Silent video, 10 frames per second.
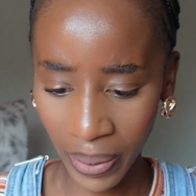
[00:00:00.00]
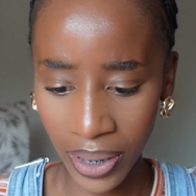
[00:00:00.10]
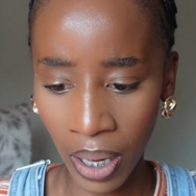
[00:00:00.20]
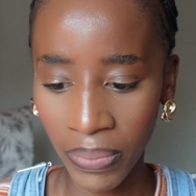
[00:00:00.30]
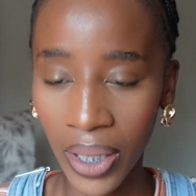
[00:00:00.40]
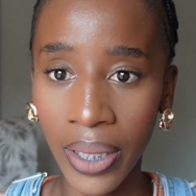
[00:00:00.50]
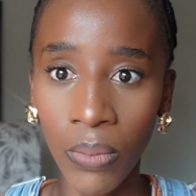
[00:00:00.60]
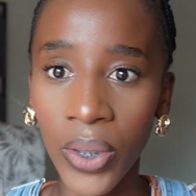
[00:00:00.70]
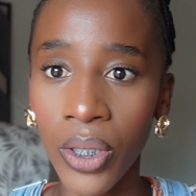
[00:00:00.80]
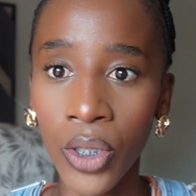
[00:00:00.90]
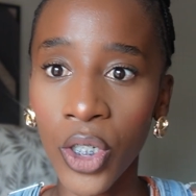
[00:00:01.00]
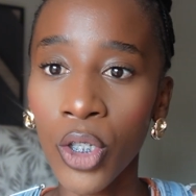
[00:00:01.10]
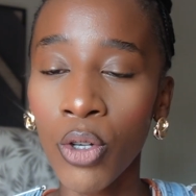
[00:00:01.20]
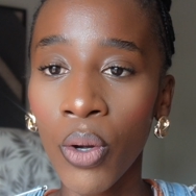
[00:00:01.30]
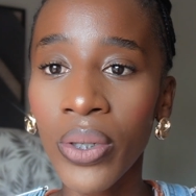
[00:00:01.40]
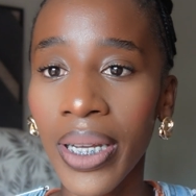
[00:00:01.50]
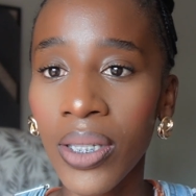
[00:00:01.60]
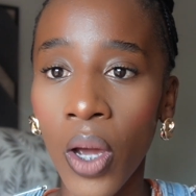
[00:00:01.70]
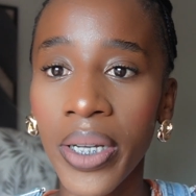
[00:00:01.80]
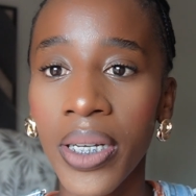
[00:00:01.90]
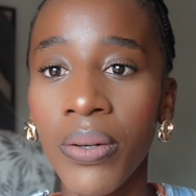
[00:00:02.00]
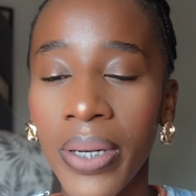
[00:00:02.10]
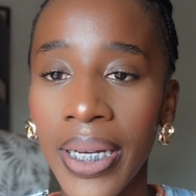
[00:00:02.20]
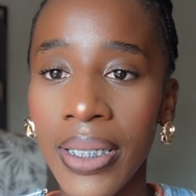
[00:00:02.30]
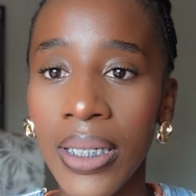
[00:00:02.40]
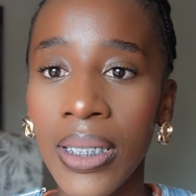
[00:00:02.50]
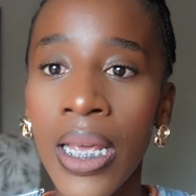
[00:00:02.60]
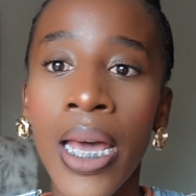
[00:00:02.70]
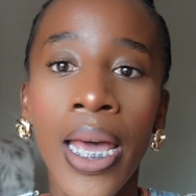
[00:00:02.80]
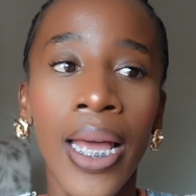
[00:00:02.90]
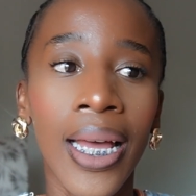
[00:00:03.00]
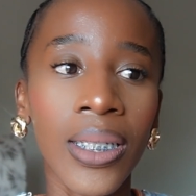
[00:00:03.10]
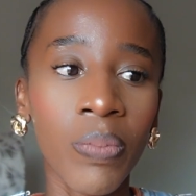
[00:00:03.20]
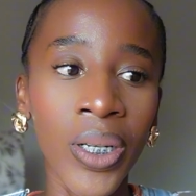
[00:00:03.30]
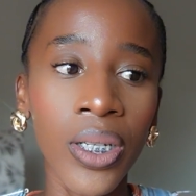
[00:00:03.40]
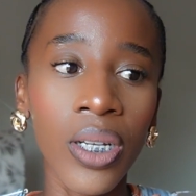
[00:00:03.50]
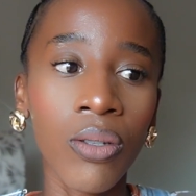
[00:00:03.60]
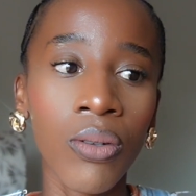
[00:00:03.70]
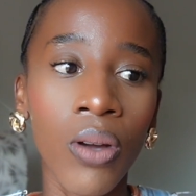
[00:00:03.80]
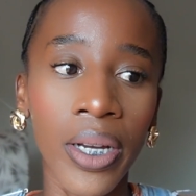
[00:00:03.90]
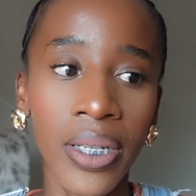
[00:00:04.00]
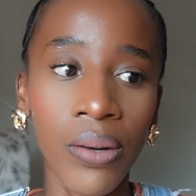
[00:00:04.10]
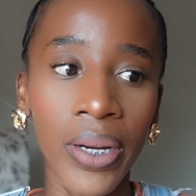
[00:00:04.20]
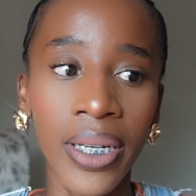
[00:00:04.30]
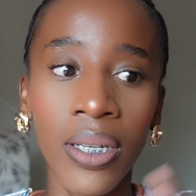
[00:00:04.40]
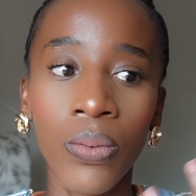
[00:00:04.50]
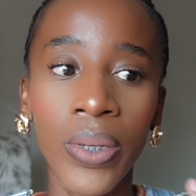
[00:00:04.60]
but something that we should just note as content creators, especially as new content creators.